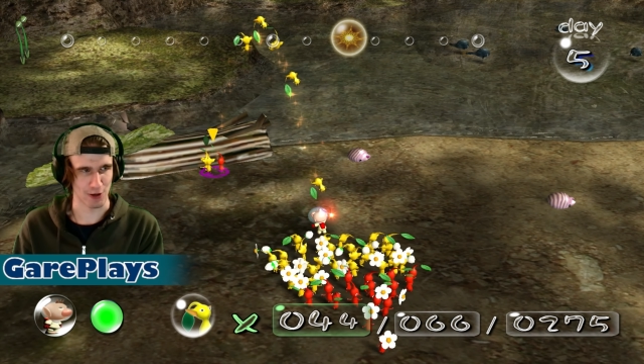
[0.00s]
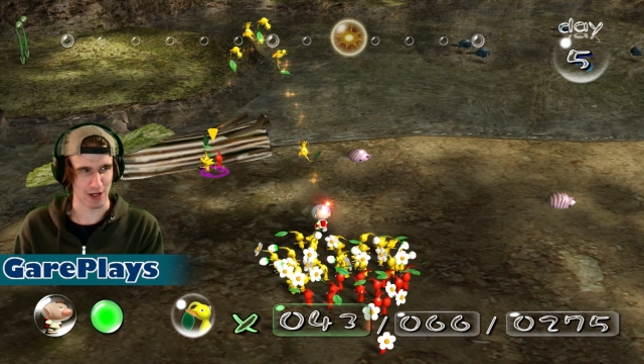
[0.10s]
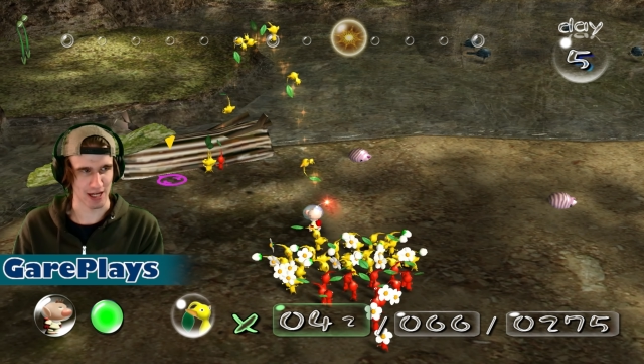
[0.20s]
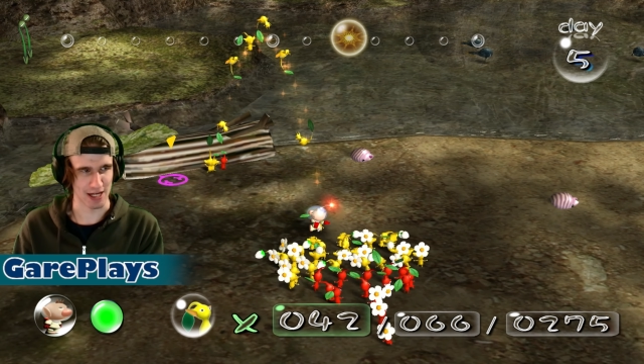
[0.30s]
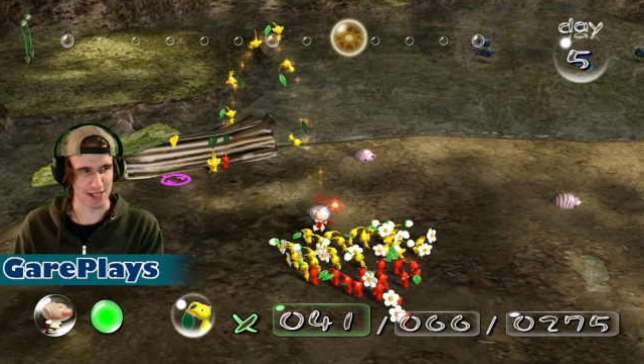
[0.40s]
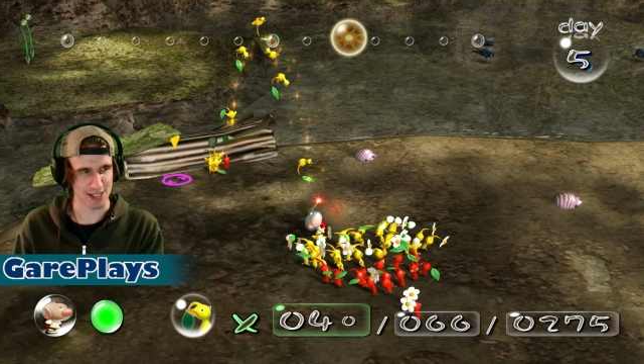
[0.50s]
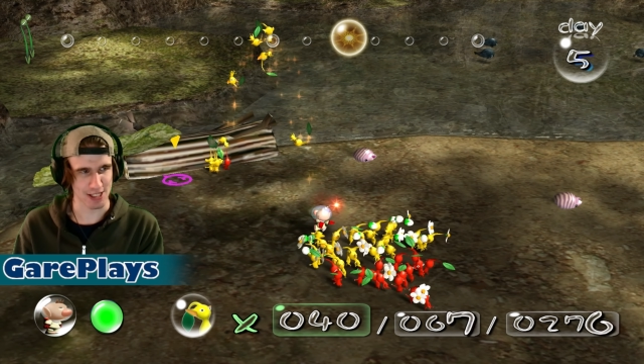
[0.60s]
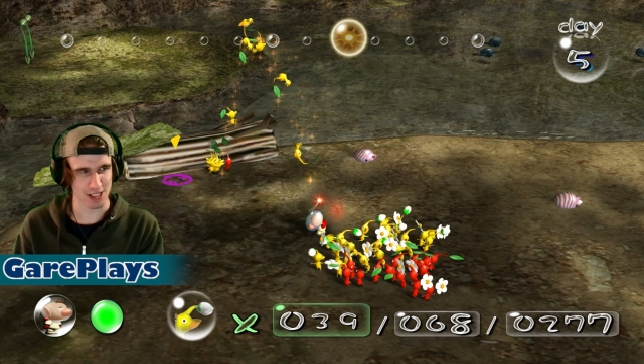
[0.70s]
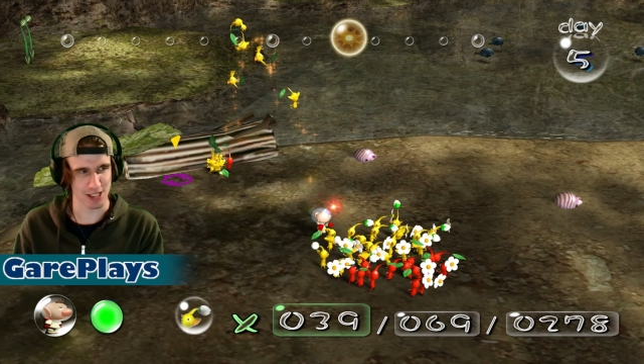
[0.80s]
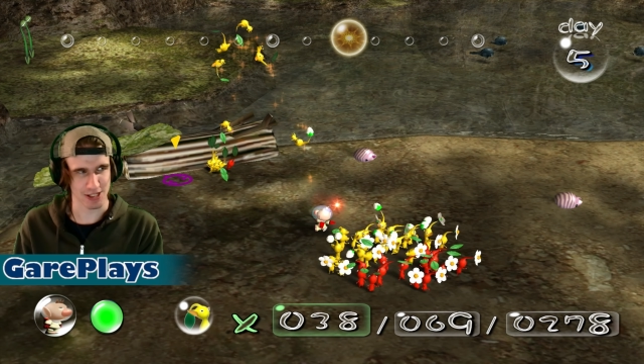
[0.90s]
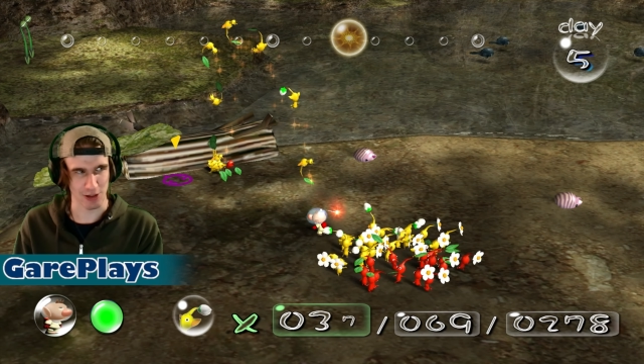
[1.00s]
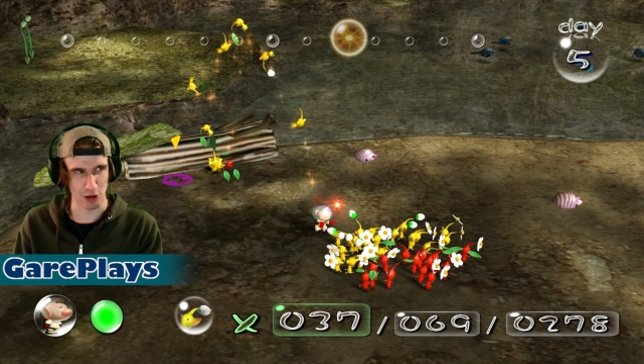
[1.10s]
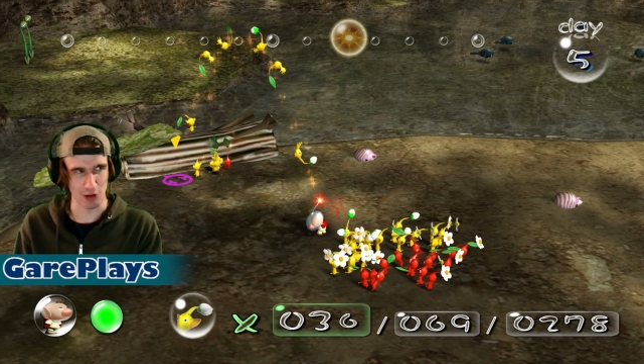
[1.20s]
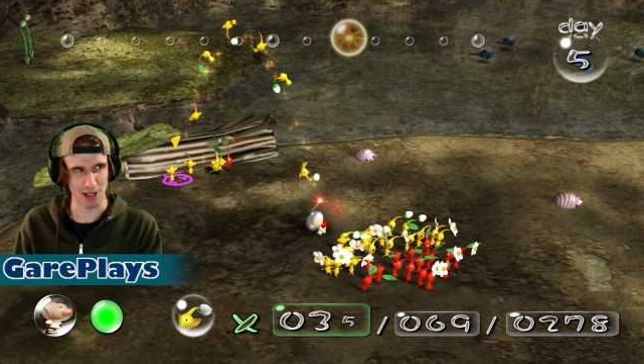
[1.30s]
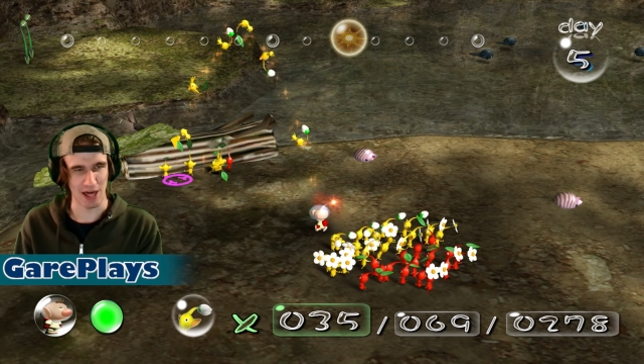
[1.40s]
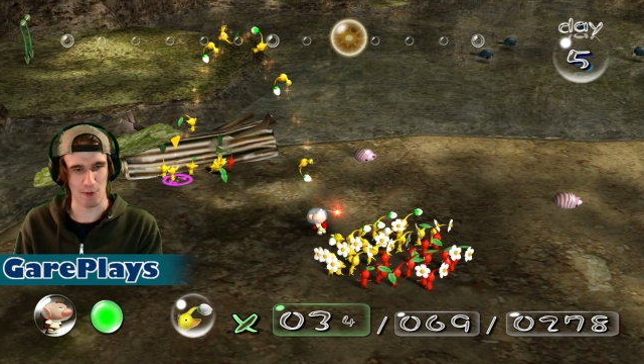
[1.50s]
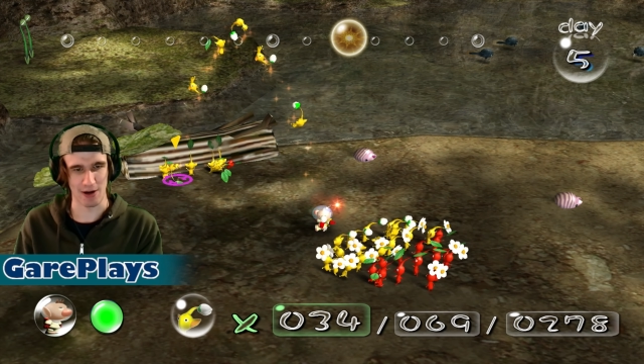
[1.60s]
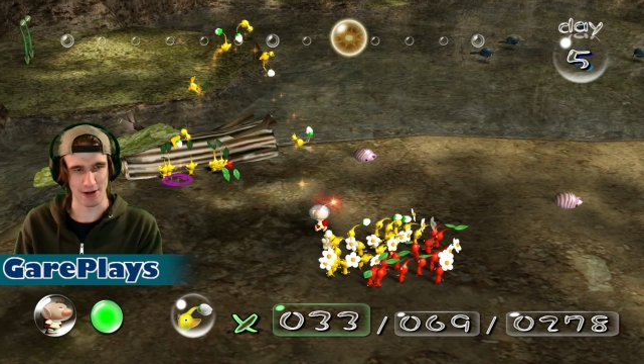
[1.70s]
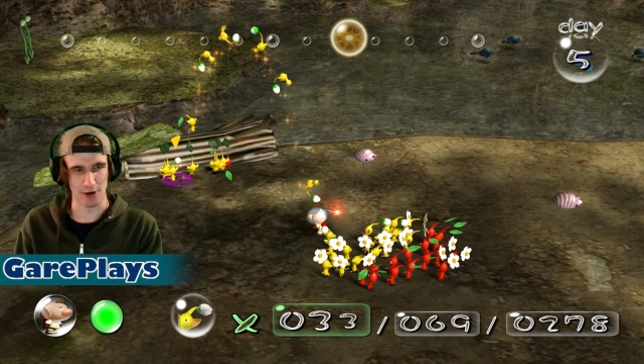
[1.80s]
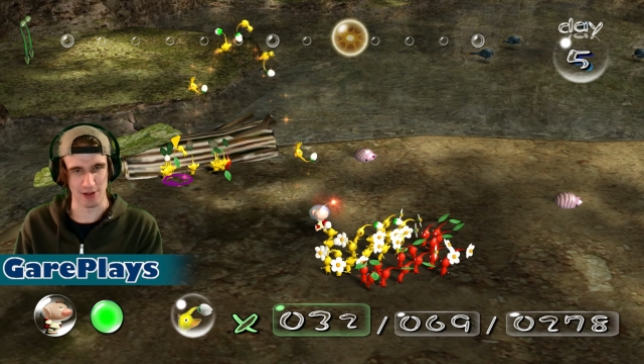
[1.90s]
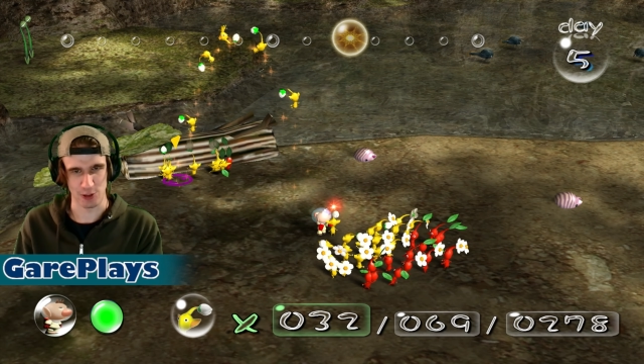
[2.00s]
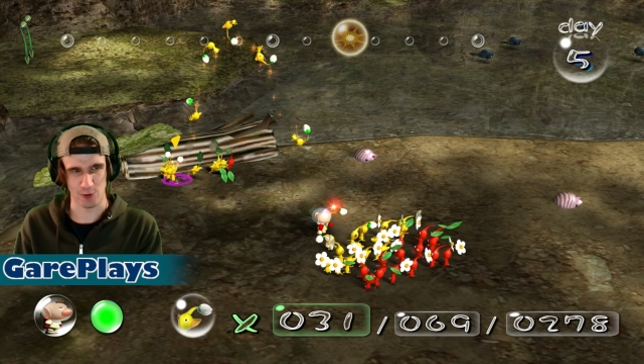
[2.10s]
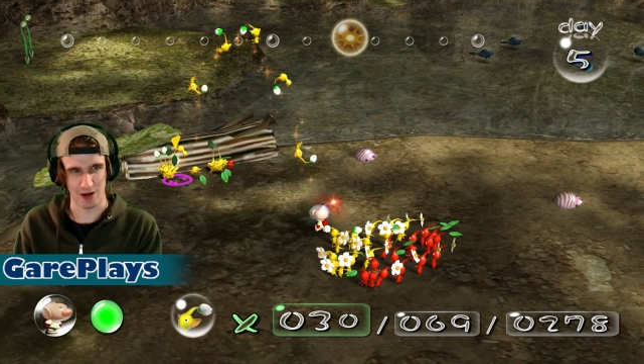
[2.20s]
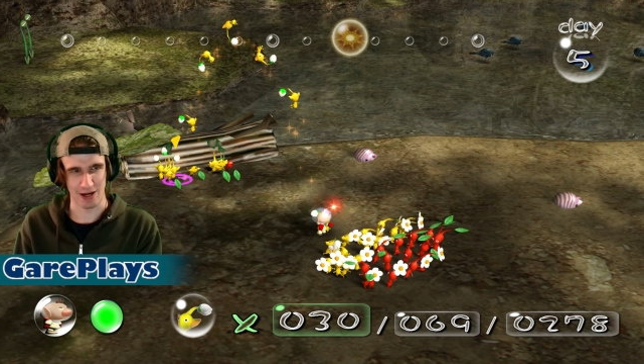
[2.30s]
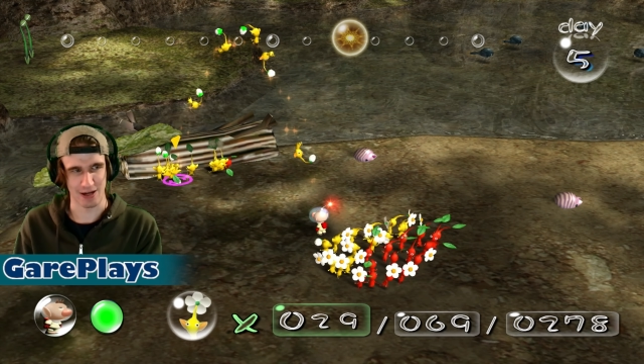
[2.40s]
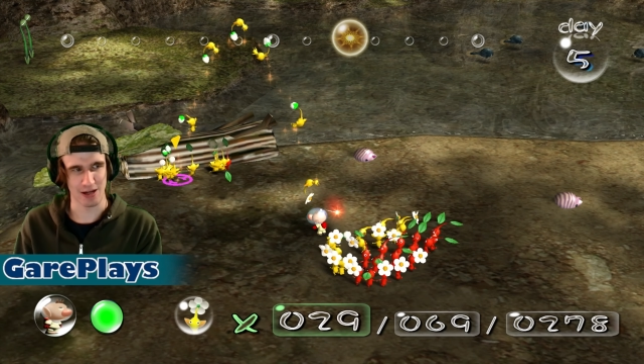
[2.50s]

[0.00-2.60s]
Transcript: I guess clearly they want to go this way,